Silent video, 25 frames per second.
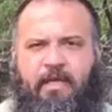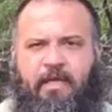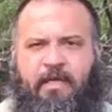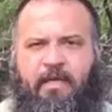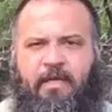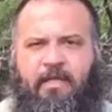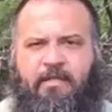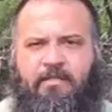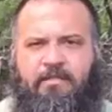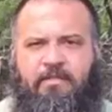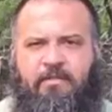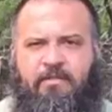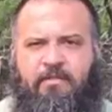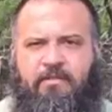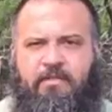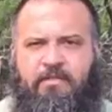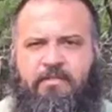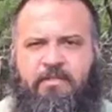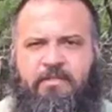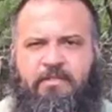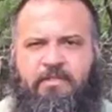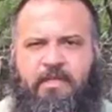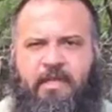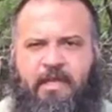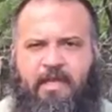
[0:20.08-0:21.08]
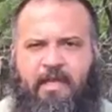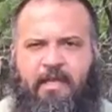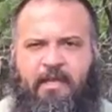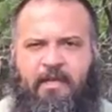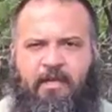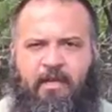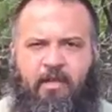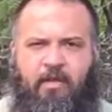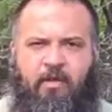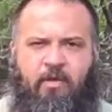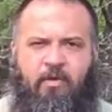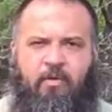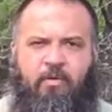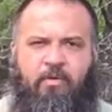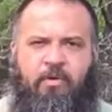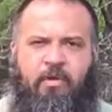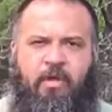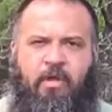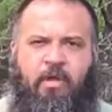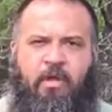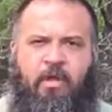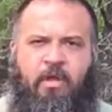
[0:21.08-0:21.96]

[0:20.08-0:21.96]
And so this is hand load,